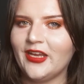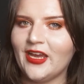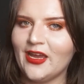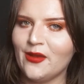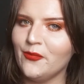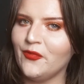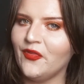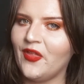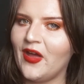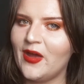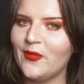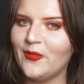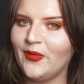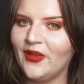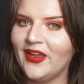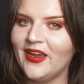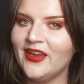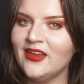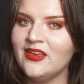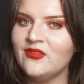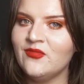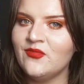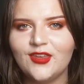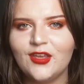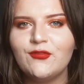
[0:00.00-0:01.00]
games that I
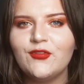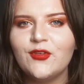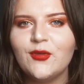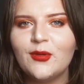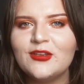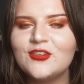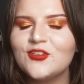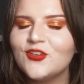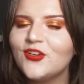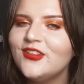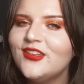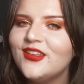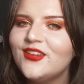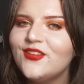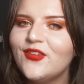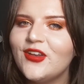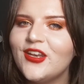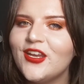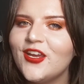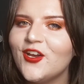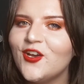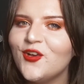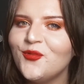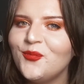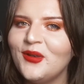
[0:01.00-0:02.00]
play. If you enjoyed this
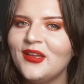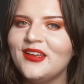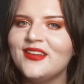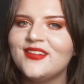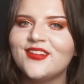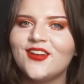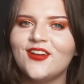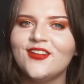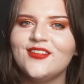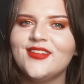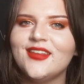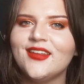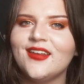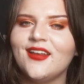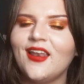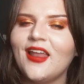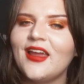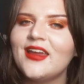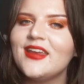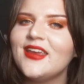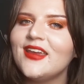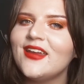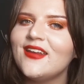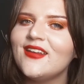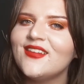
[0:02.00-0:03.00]
video, please consider
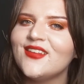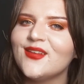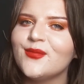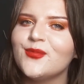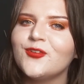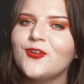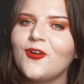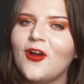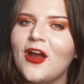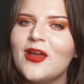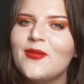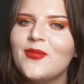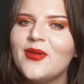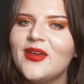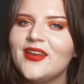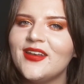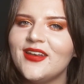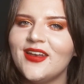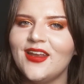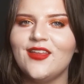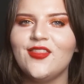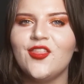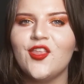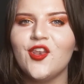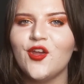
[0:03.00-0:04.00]
liking, subscribing, and
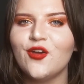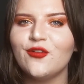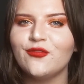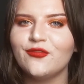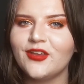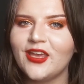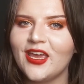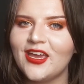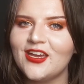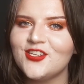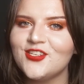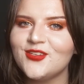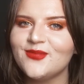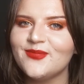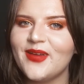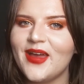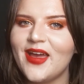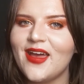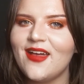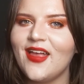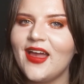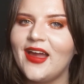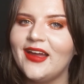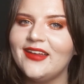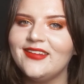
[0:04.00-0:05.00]
hit the notification
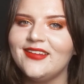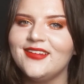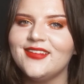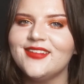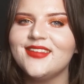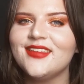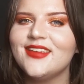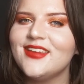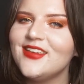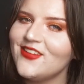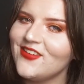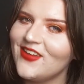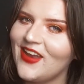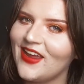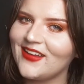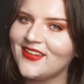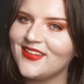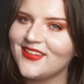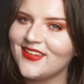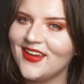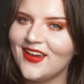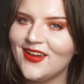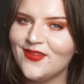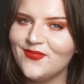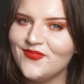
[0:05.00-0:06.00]
bell, and I'll see you
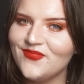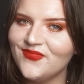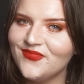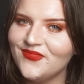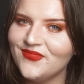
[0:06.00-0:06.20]
next time.